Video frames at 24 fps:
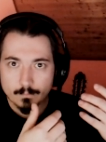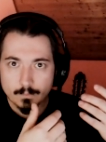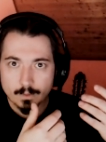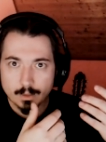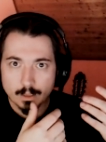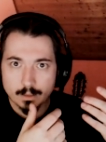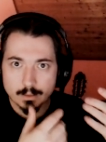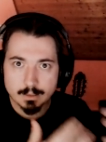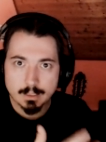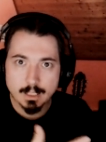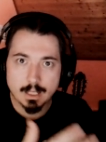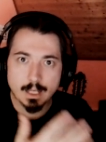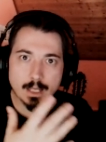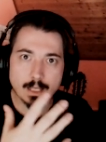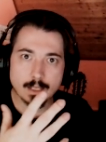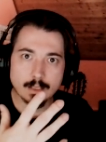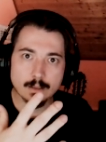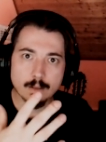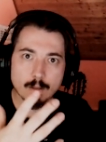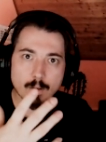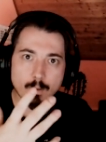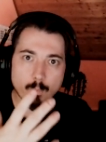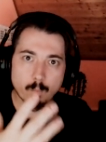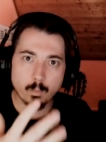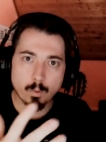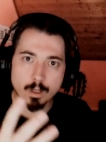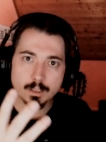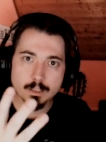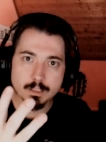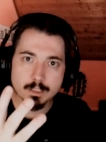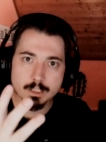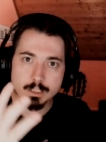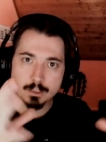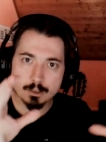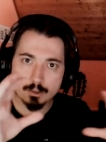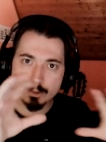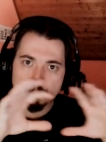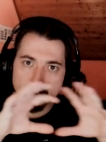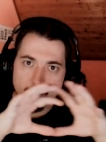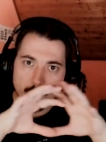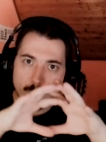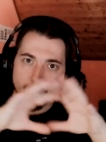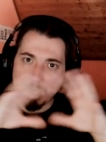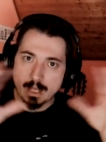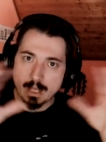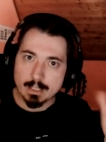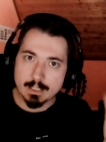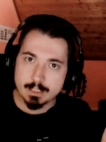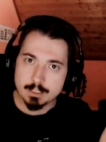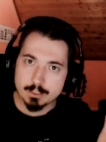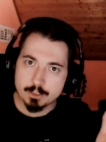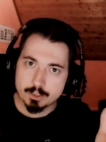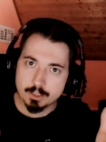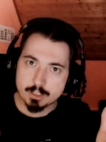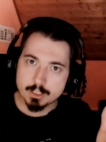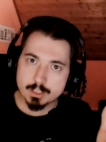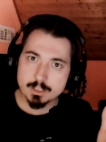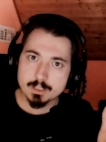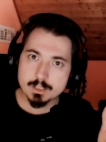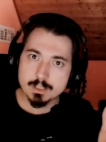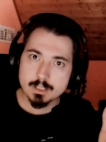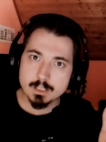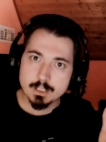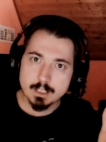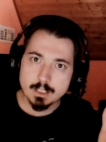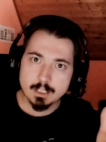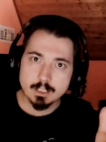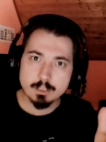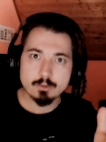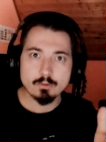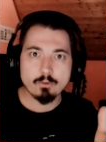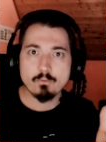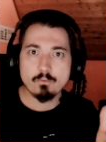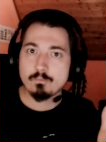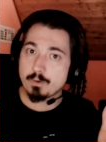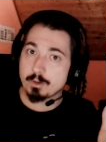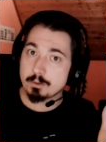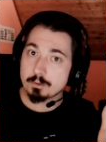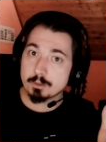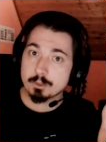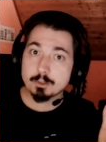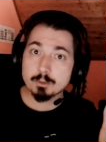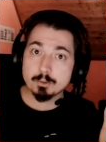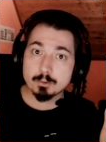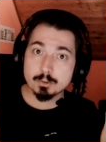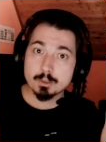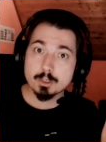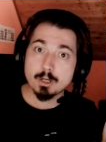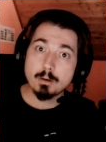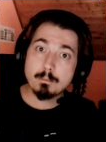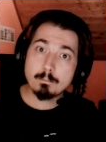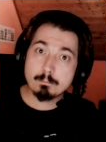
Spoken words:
they wanted to package this into a very good